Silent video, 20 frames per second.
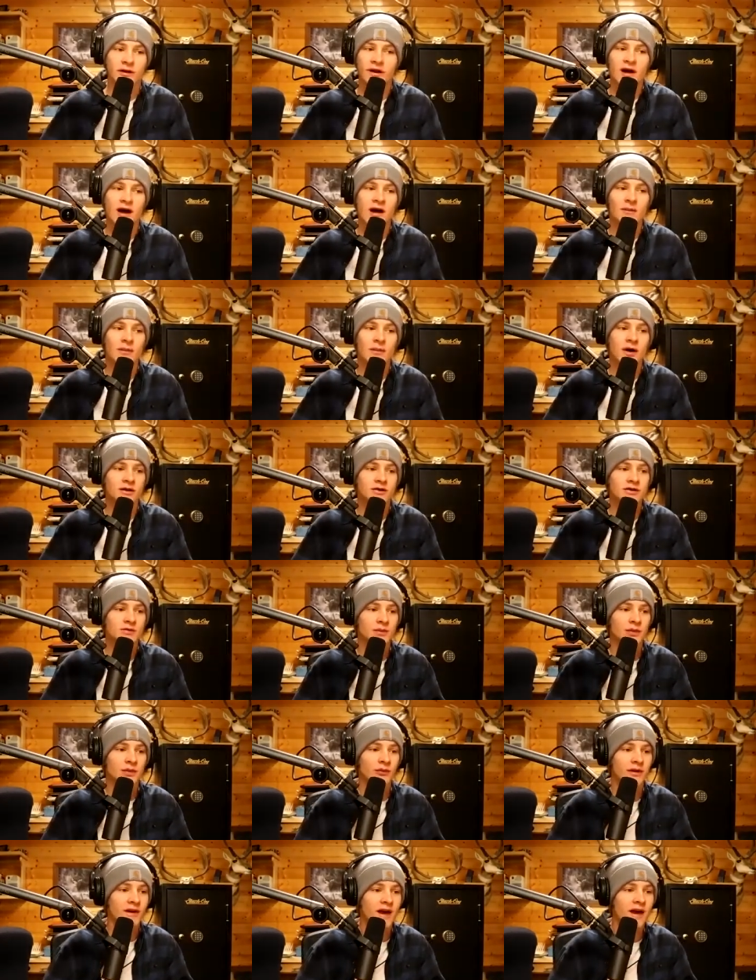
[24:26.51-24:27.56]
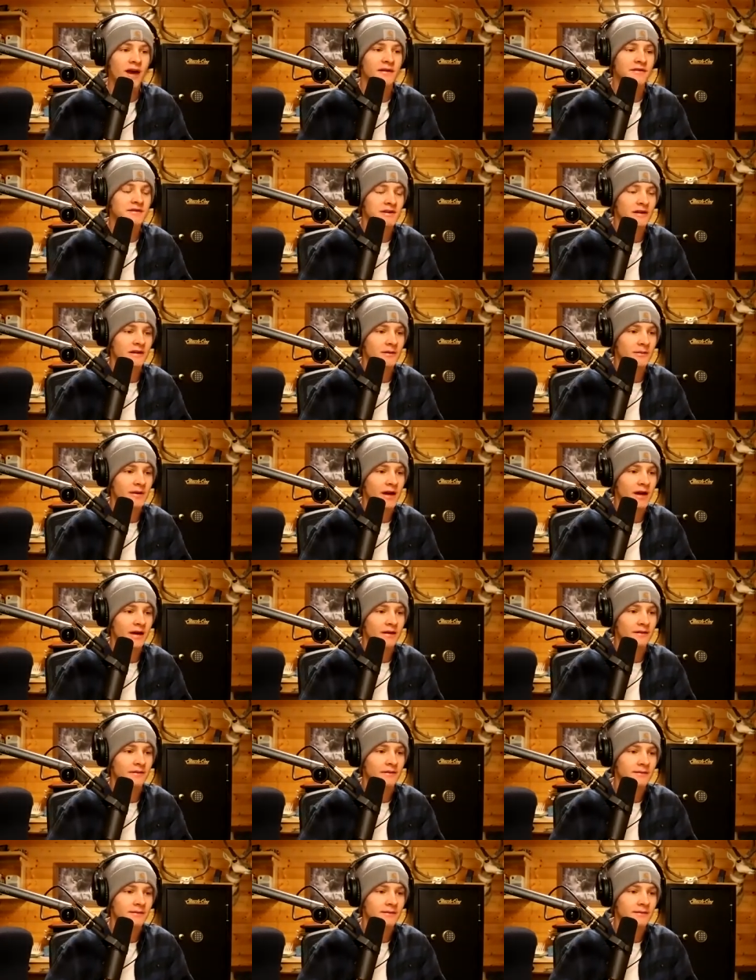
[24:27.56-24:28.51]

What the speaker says: not much, but we have some, yeah.